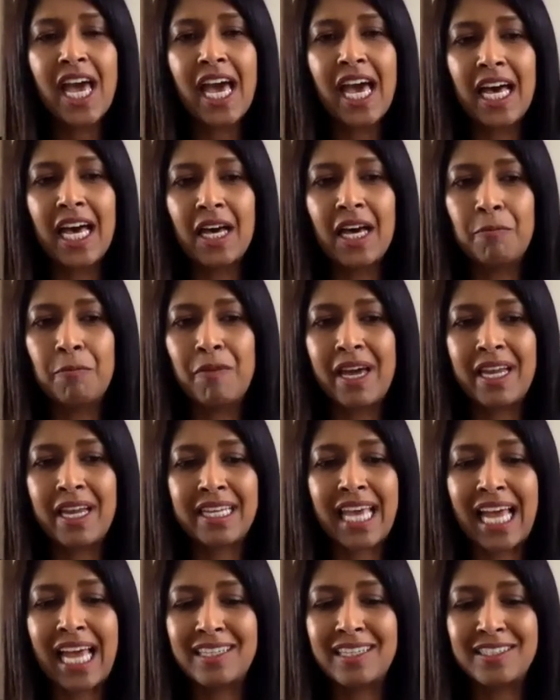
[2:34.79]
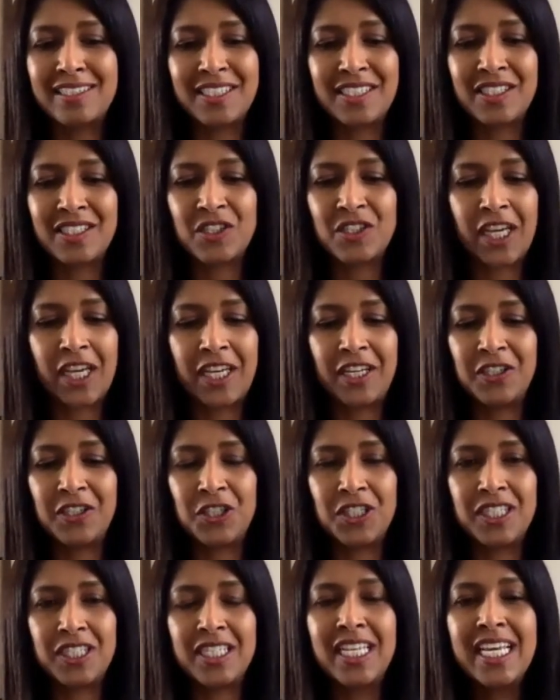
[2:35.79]
um, and calendars
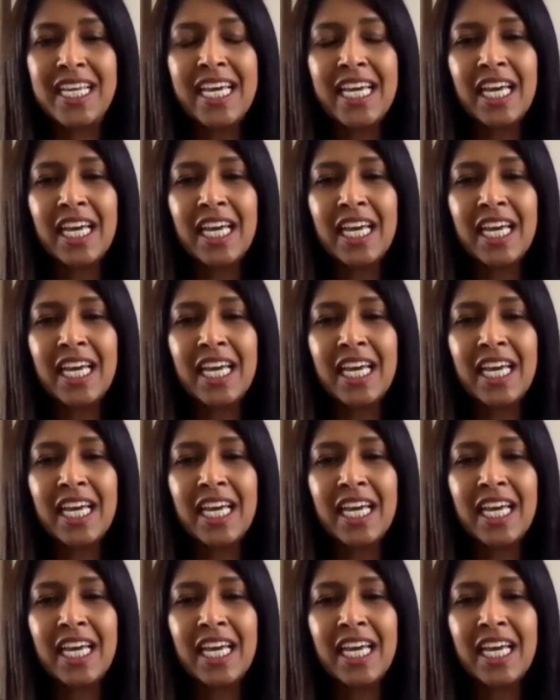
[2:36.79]
changed. And